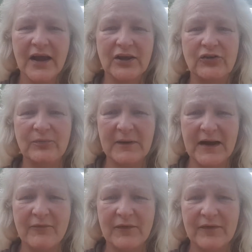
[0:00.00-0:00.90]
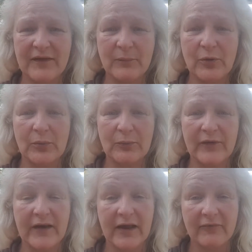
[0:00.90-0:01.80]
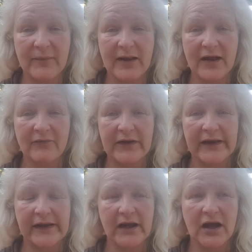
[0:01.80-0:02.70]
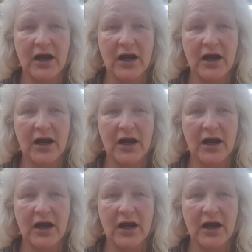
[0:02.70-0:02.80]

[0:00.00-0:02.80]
you've been having the same problems that I've been having.